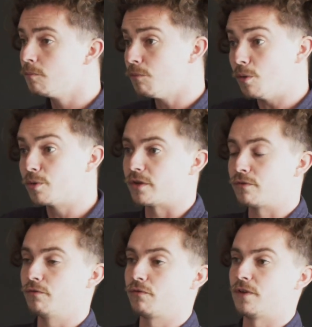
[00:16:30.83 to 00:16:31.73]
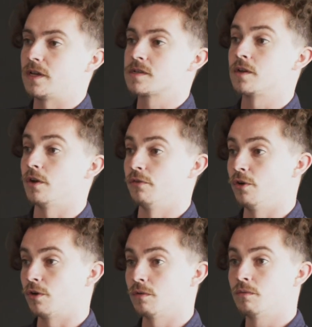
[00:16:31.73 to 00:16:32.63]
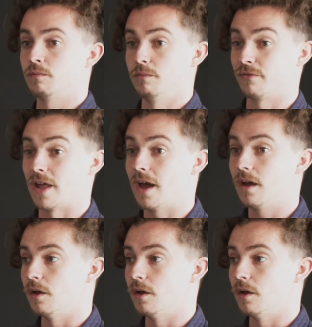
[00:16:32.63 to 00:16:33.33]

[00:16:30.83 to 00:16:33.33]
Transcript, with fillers: Multiple different things can go wrong with that.